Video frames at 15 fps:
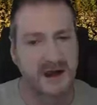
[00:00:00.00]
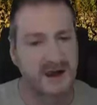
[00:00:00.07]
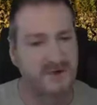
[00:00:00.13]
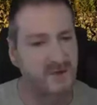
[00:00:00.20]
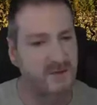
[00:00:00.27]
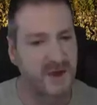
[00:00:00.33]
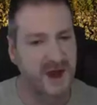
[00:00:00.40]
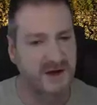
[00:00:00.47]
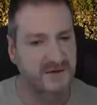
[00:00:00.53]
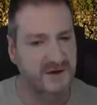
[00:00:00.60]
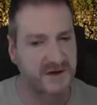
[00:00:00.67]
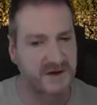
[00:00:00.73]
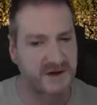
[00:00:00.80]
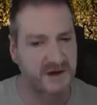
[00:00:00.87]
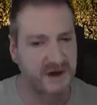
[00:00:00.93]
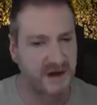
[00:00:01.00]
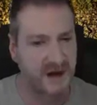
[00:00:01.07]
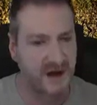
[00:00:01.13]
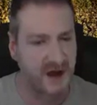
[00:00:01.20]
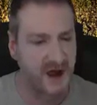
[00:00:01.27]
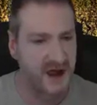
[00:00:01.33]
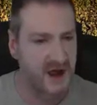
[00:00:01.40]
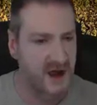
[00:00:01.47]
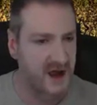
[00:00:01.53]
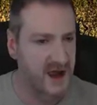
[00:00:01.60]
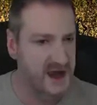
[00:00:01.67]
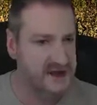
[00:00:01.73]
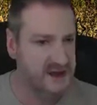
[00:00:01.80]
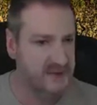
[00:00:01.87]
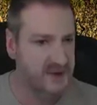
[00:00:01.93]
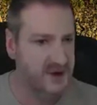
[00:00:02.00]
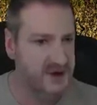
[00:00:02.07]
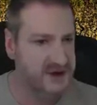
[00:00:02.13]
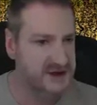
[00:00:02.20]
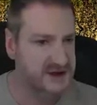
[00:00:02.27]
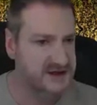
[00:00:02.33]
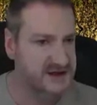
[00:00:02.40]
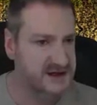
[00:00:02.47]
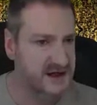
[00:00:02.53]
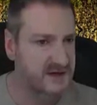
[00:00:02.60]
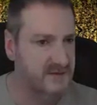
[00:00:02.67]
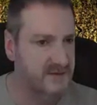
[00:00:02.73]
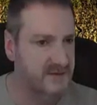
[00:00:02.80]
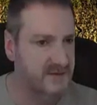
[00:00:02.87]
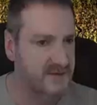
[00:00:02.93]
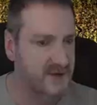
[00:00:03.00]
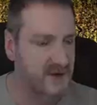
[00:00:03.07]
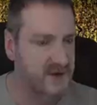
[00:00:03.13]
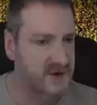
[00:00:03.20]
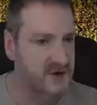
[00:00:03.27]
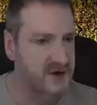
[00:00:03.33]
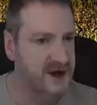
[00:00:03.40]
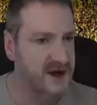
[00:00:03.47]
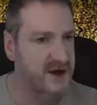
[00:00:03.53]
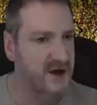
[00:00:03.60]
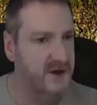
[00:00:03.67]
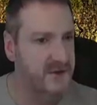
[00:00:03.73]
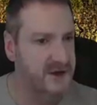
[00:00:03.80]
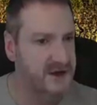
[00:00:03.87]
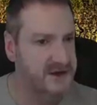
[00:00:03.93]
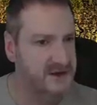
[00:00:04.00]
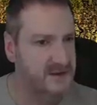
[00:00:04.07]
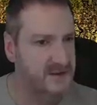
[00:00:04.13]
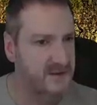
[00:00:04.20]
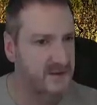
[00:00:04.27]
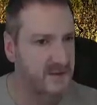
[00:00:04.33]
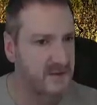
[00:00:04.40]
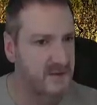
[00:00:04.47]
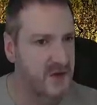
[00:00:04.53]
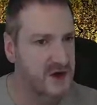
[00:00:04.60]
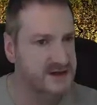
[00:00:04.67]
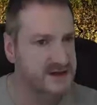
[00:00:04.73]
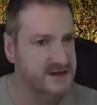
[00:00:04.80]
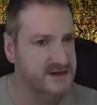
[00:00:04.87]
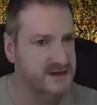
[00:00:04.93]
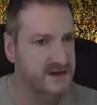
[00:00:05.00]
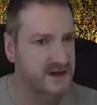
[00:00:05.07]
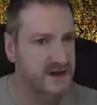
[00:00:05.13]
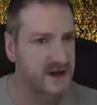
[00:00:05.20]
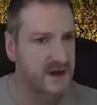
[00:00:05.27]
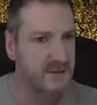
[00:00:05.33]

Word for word: Uh, even better than, like, I, I actually purchased um, from Cornucopia some moss